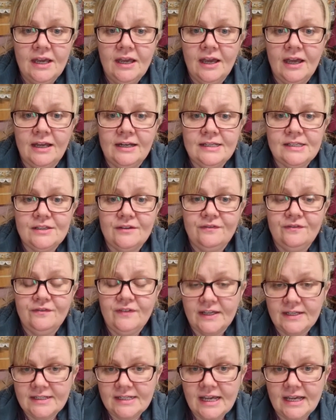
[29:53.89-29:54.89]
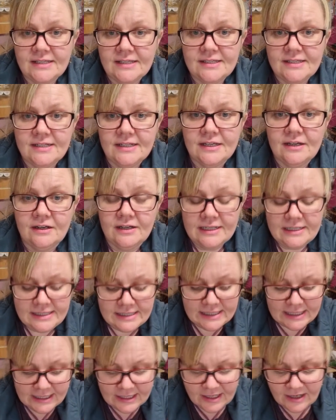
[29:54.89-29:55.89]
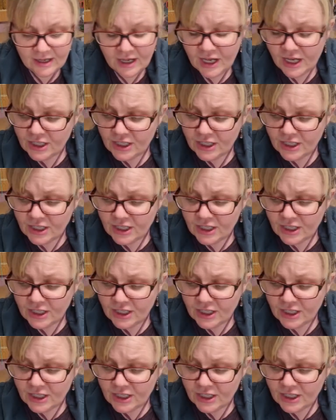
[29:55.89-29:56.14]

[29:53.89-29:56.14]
and it's a fantastic idea.